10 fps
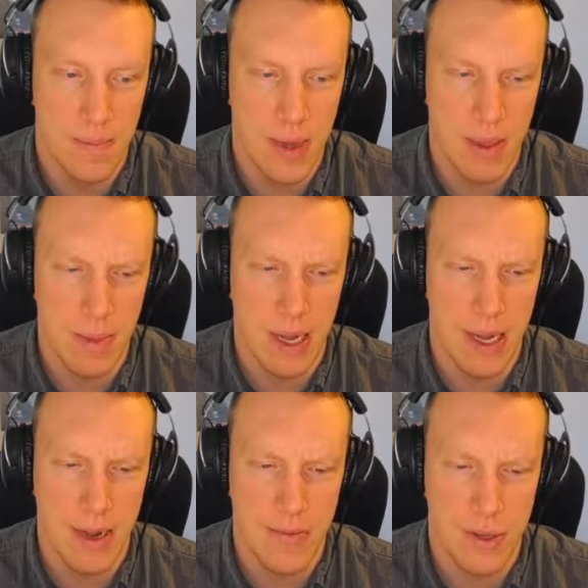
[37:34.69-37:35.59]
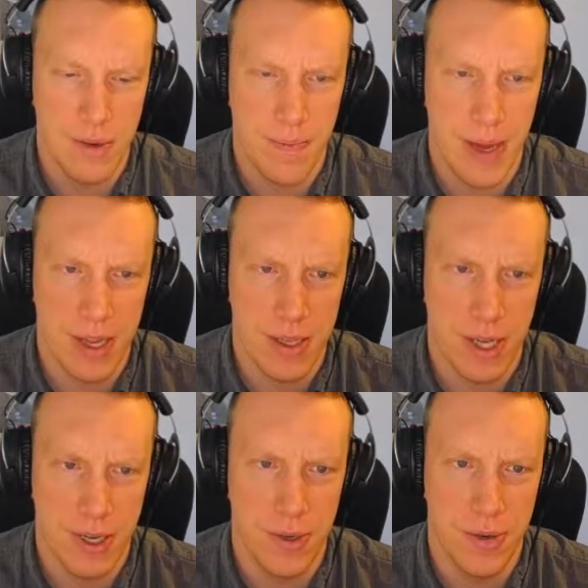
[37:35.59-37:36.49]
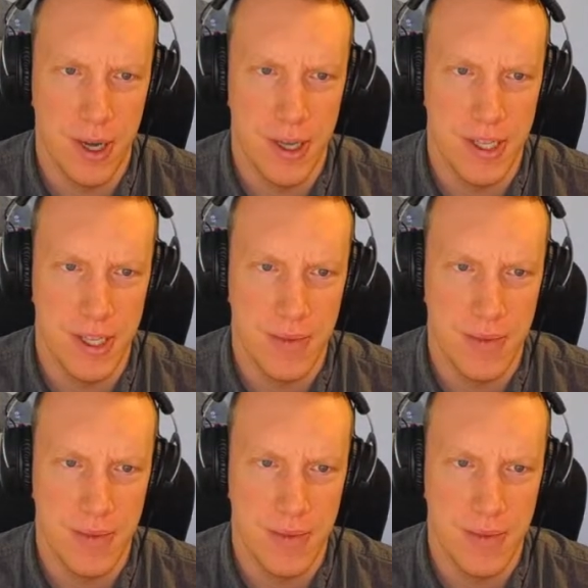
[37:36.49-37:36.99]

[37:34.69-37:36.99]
Bill Mayer, even your battles are too noisy.